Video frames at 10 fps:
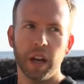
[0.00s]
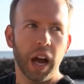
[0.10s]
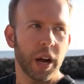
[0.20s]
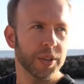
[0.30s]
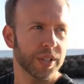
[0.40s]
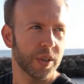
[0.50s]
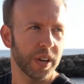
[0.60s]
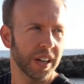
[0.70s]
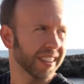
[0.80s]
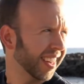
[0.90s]
I was
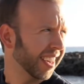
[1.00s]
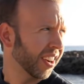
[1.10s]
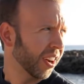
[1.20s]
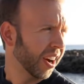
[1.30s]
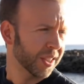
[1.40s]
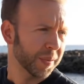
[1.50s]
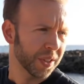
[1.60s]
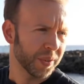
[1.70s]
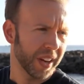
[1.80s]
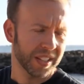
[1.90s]
doing a thing on
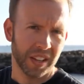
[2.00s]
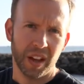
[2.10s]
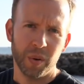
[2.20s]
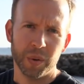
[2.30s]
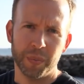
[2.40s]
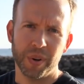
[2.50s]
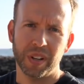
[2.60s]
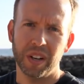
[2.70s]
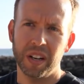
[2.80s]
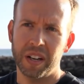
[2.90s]
Awesomeness Fest. I thought it was pretty
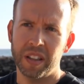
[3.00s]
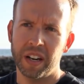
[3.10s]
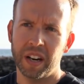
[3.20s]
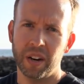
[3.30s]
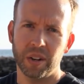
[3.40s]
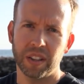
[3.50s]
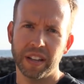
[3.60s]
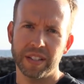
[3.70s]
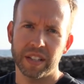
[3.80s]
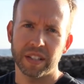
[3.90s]
good, and then I heard
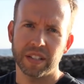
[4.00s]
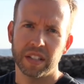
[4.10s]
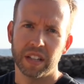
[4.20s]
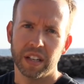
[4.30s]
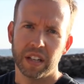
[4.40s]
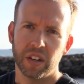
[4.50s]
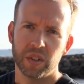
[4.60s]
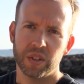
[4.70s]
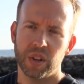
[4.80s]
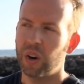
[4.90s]
Lisa's.
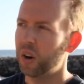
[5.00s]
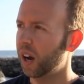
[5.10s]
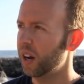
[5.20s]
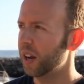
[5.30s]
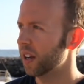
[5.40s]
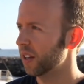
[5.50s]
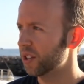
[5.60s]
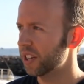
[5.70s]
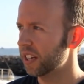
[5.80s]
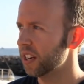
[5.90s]
So
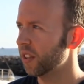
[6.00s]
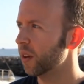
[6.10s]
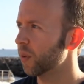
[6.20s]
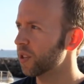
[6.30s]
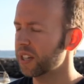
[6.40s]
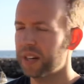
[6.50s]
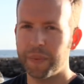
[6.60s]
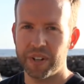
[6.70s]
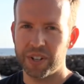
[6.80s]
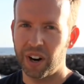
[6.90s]
she did a thing where she did a
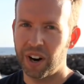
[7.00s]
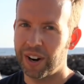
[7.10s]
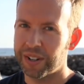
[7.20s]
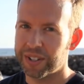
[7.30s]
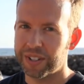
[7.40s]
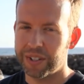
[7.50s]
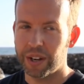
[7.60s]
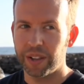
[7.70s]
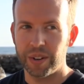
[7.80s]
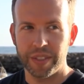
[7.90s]
bunch of R's, so
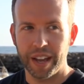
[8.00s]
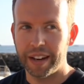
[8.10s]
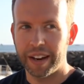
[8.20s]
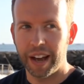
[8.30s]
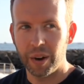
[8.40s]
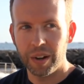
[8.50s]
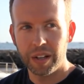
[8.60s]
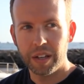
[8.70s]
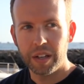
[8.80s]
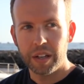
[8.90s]
I learned that now.
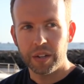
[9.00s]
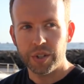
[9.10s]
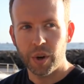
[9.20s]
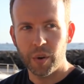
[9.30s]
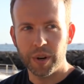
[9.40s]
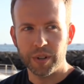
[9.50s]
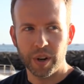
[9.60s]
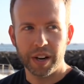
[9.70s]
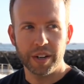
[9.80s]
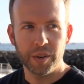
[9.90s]
So I want to
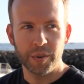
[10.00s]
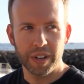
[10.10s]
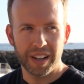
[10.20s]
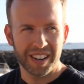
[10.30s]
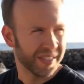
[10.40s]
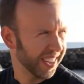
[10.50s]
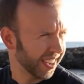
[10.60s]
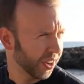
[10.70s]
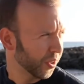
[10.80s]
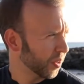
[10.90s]
try a new
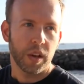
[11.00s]
video.